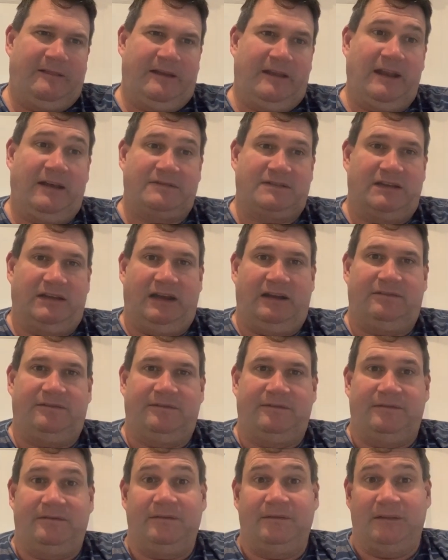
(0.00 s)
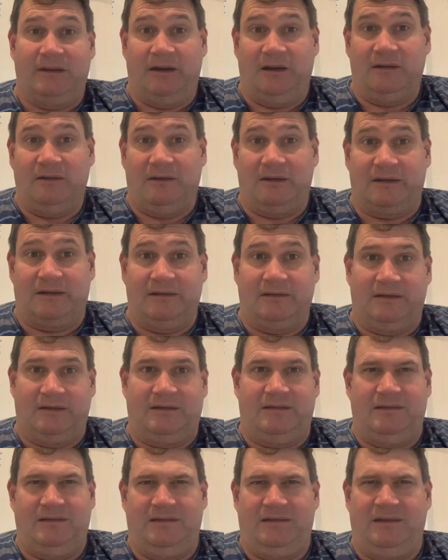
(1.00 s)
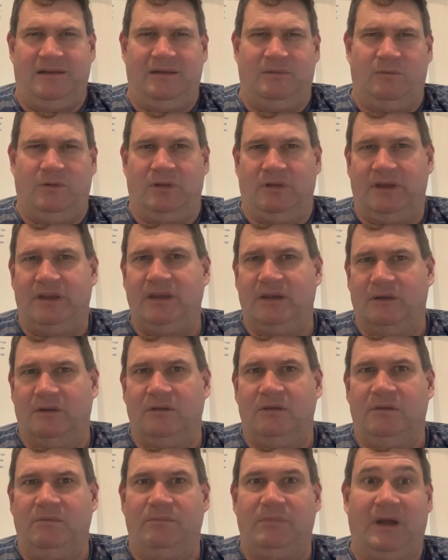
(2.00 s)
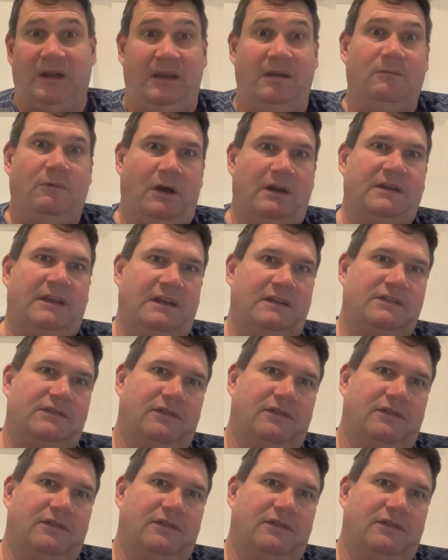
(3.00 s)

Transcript: enough's enough, you know, like, like it will heal, but it won't get